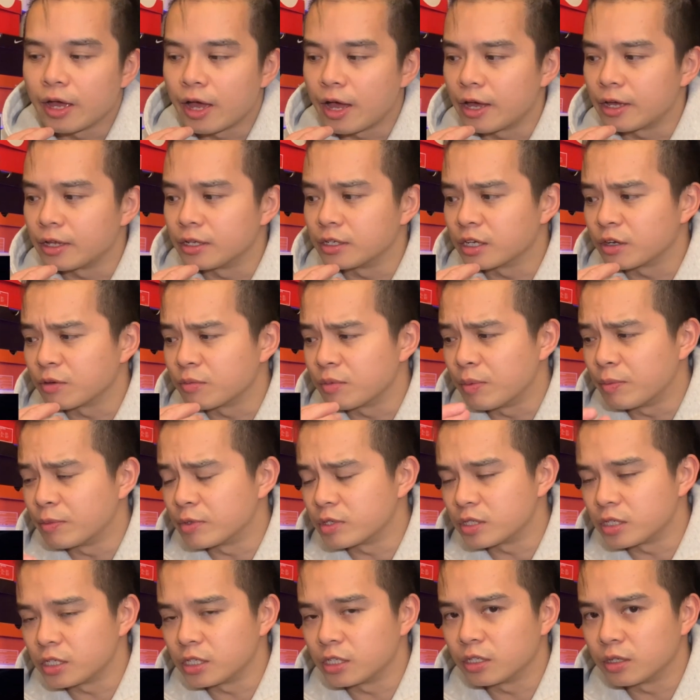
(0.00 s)
And I remember
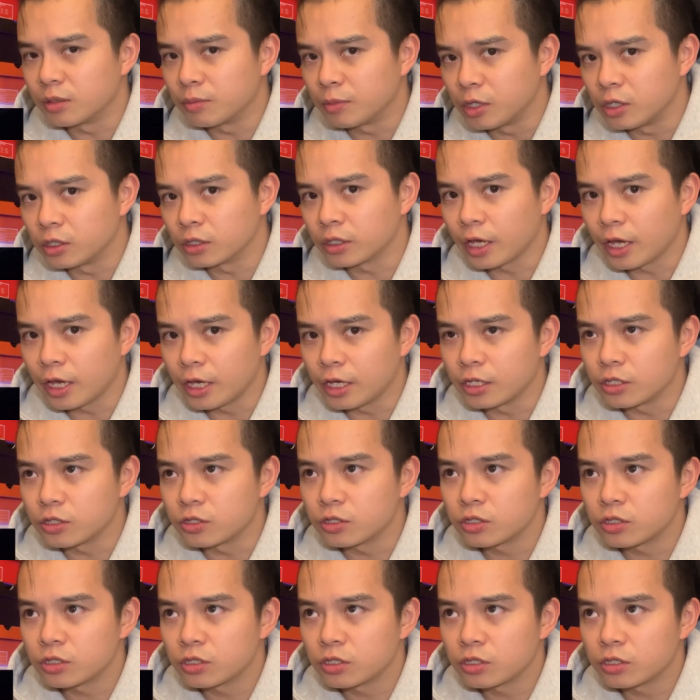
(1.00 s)
seeing in the
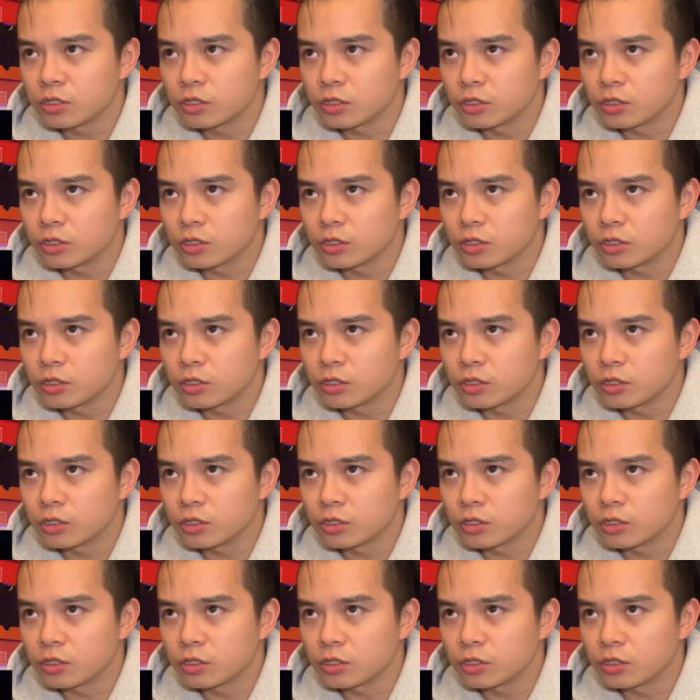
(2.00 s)
MK8